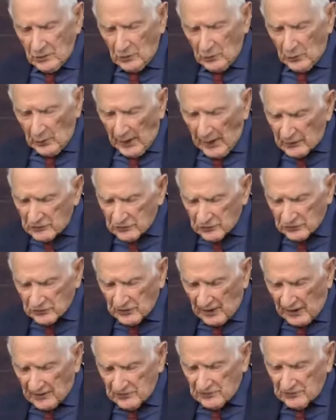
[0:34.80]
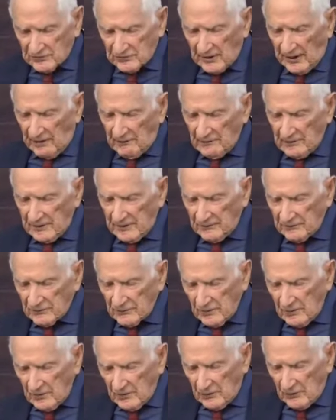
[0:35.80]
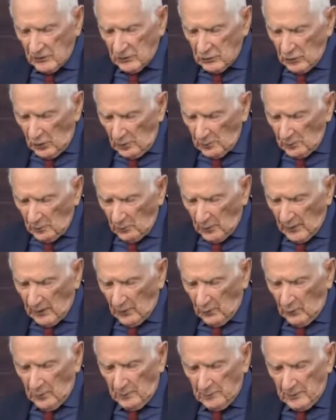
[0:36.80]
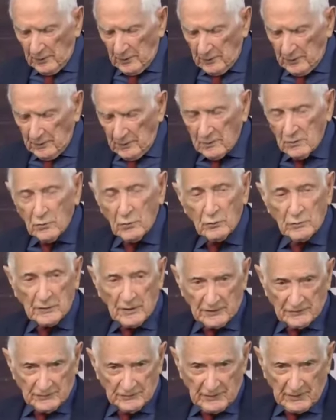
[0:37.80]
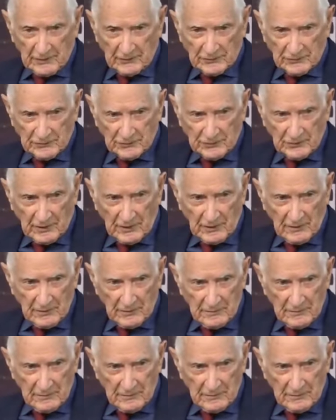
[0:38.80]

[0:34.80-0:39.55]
who exercises outlives the normal weight woman who doesn't exercise.